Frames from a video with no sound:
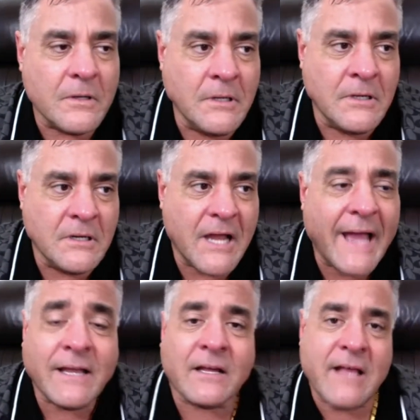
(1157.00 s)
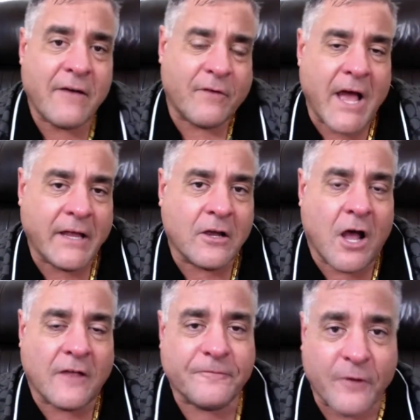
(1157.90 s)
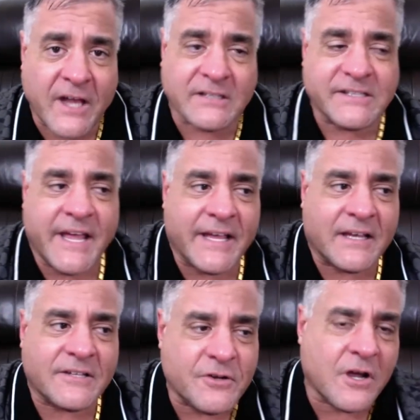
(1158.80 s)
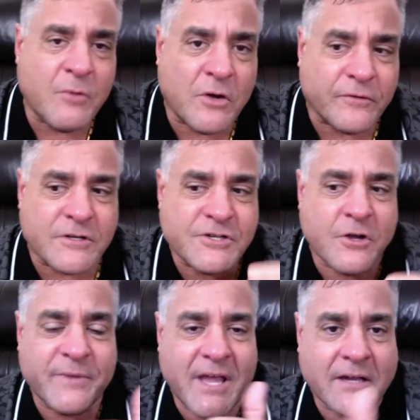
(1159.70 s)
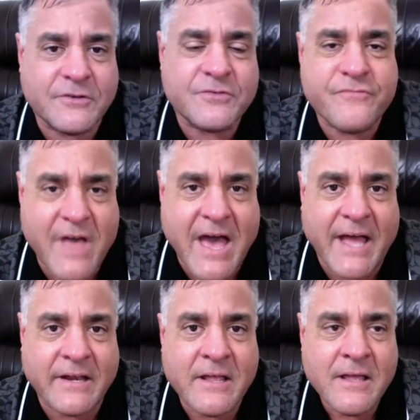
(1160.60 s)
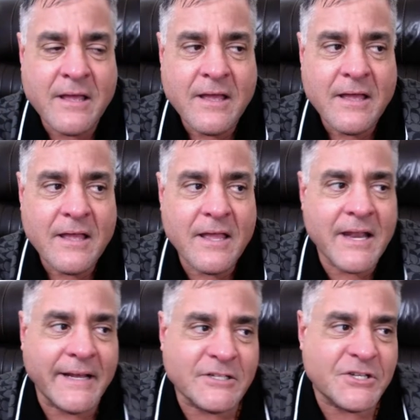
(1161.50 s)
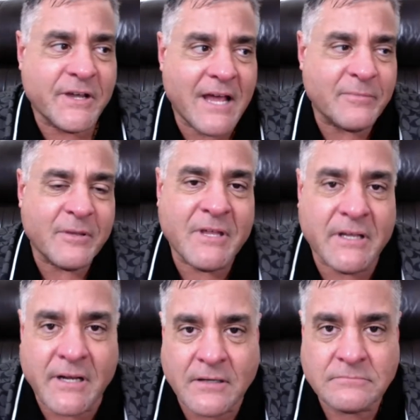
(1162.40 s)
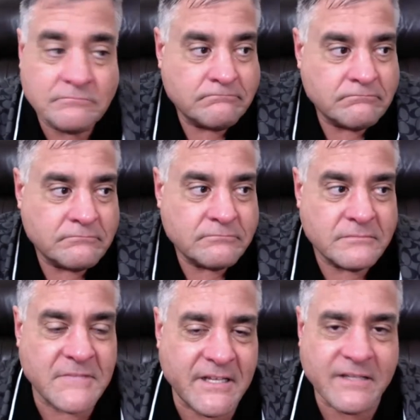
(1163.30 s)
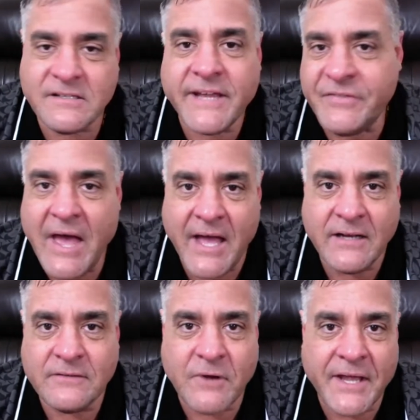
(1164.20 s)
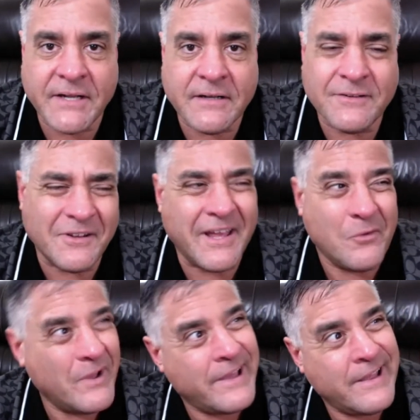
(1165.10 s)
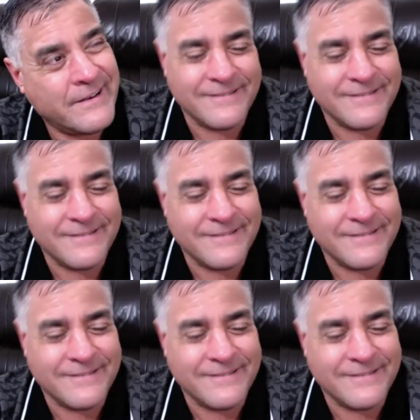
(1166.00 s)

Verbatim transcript: I can have I can call a friend and say, hey, could you come over and show me how to do that? And I can show you how to be a millionaire. It's like that, right? And they're like, what?